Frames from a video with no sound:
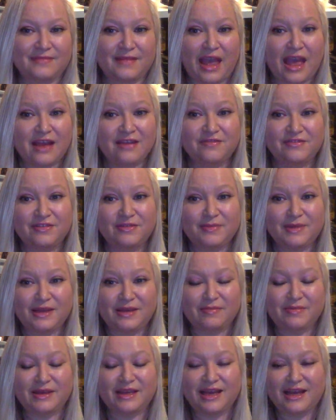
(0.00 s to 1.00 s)
And for
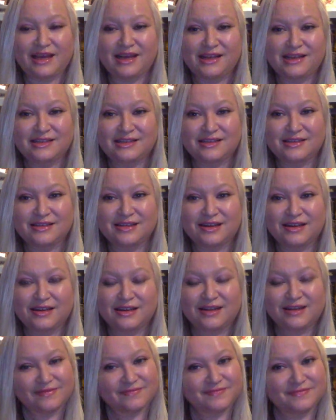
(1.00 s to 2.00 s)
me, because
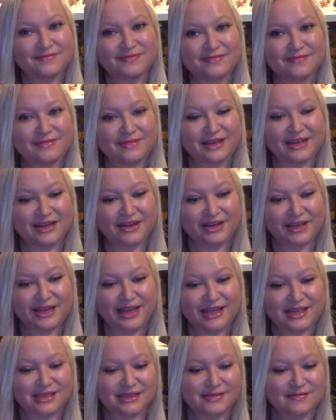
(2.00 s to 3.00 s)
here he
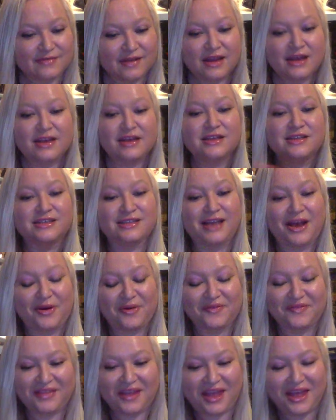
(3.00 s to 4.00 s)
is. So,
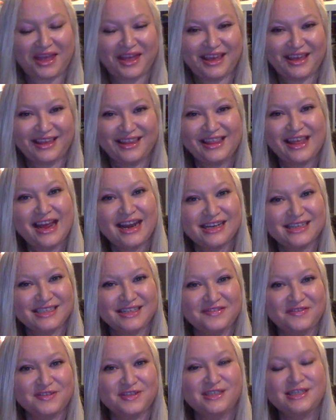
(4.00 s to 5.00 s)
that is
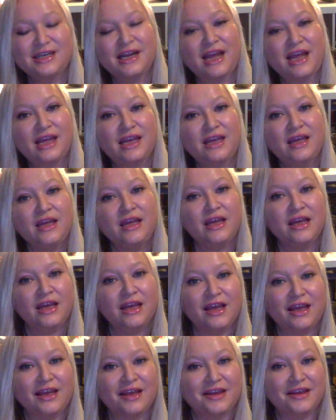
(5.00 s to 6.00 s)
it for today.
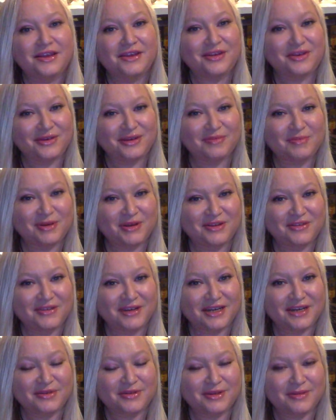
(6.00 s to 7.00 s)
You can book a
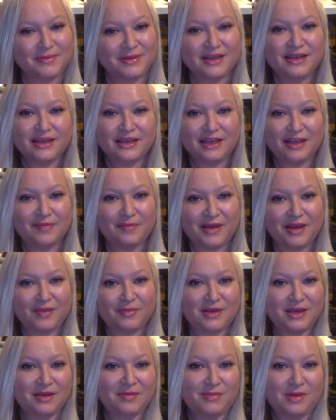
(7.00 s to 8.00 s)
reading with me. Email
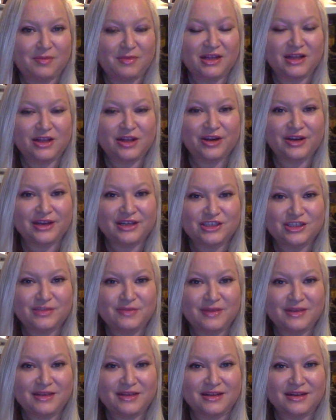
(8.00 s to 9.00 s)
me,
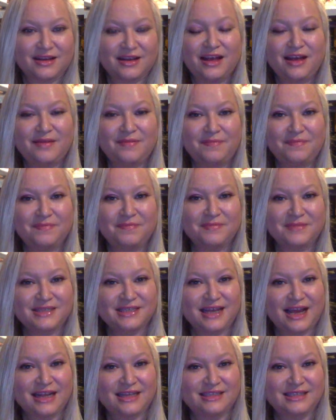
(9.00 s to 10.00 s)
mimiclark@gmail.com.
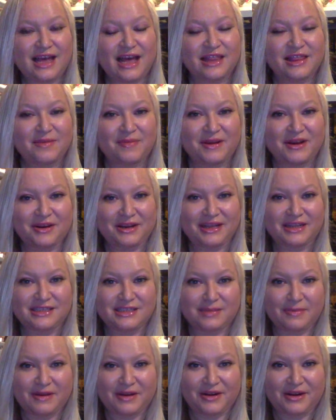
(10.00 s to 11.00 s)
Besides that, the better it gets,
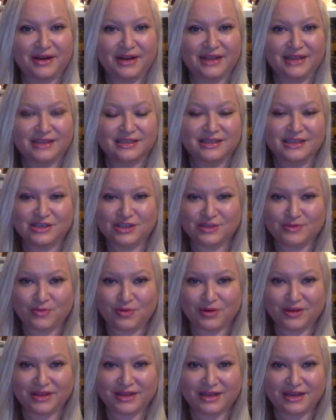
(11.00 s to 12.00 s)
the better it gets. There's
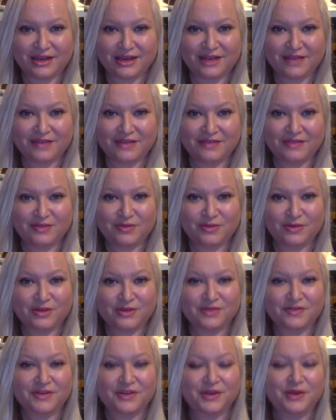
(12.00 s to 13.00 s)
more than enough love in the world
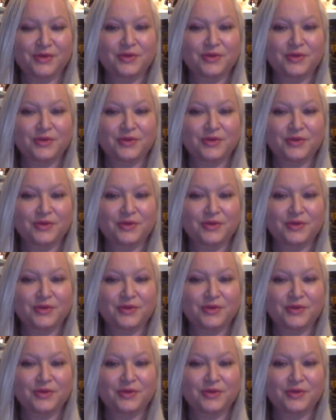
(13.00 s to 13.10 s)
for you.